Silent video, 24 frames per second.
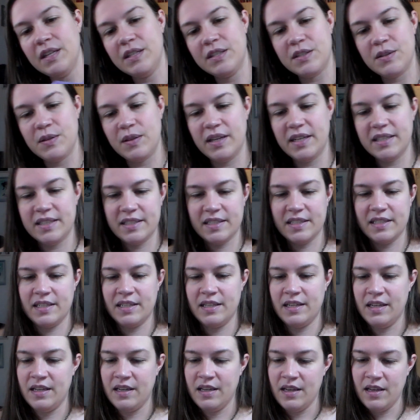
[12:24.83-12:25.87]
So
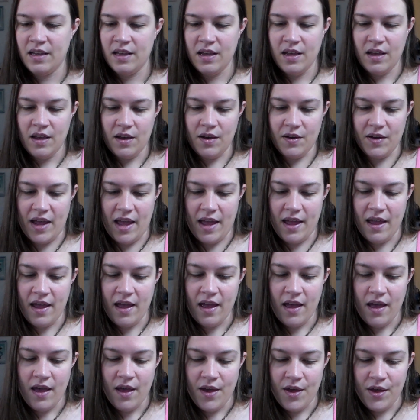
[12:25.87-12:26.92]
okay.
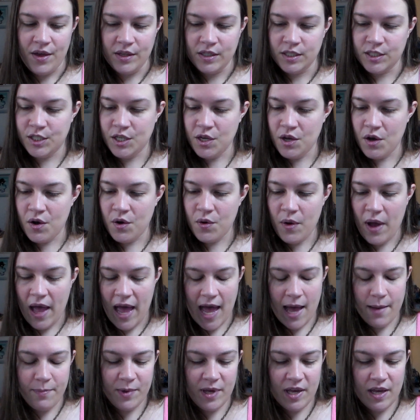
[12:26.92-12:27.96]
So
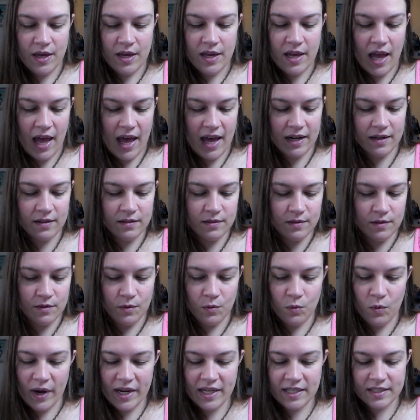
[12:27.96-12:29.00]
Happy had a
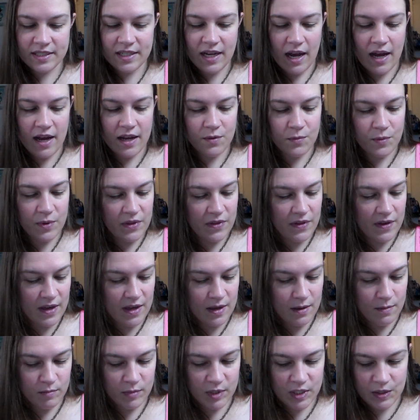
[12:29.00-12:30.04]
little white dot with
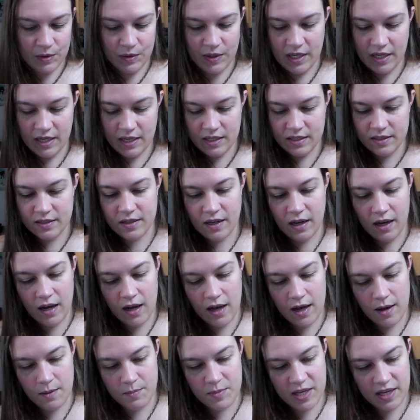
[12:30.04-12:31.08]
him, so he is
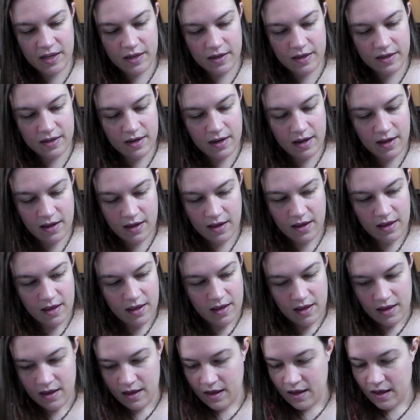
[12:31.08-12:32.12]
common.
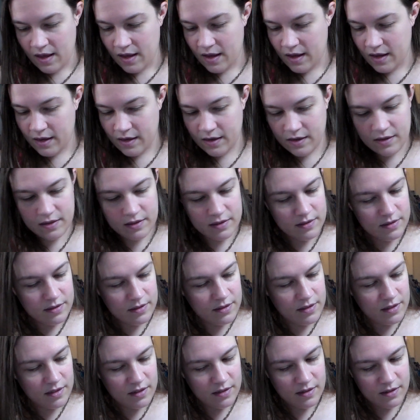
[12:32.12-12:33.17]

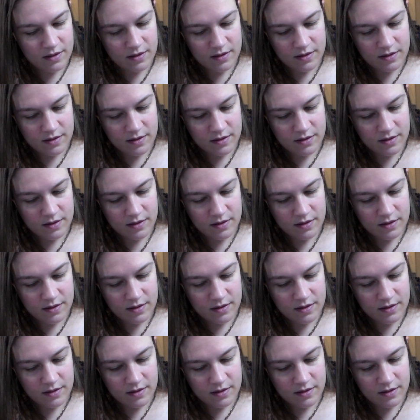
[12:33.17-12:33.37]
And